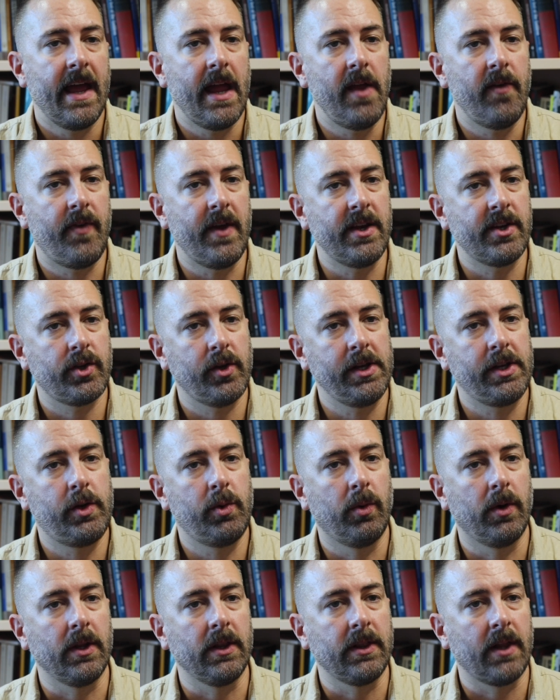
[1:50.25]
eventually
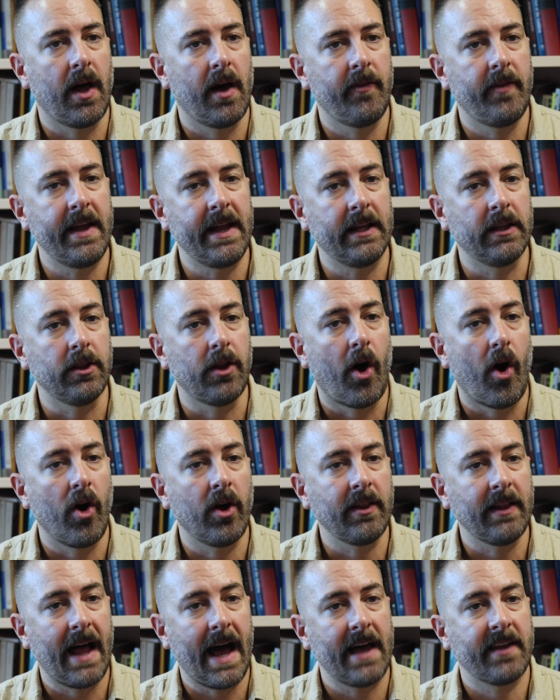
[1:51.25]
to a loving,
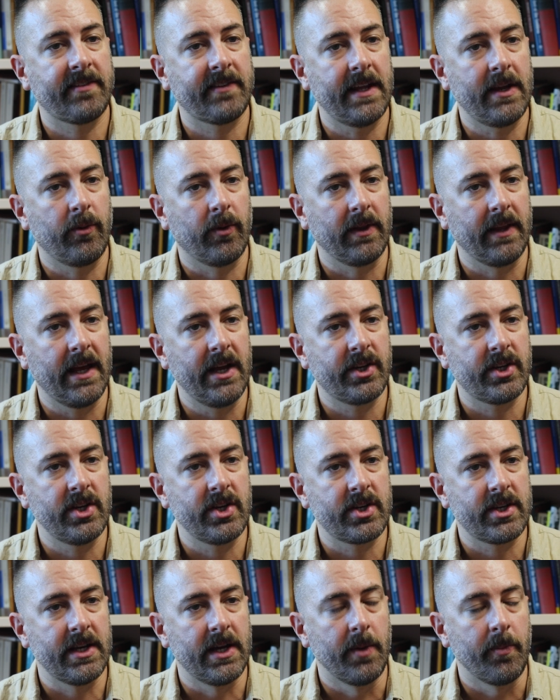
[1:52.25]
long-lasting
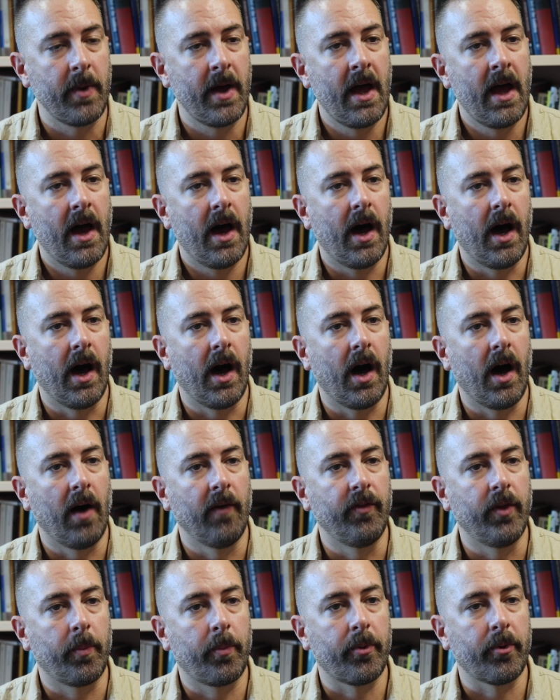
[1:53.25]
relationship
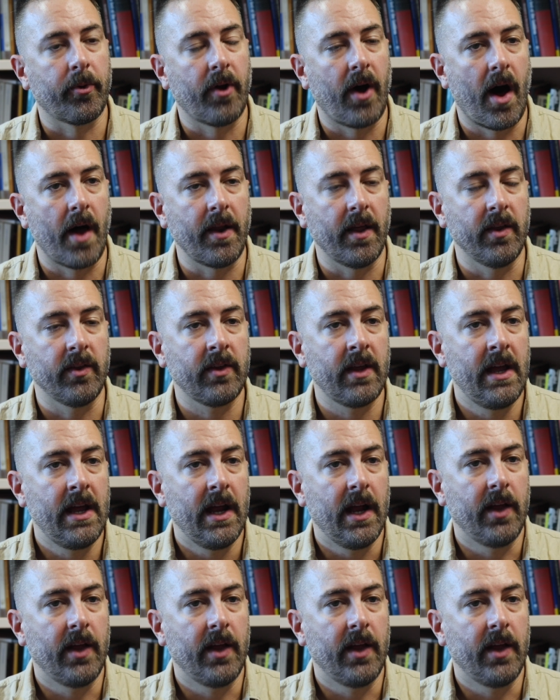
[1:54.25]
of the Puranas.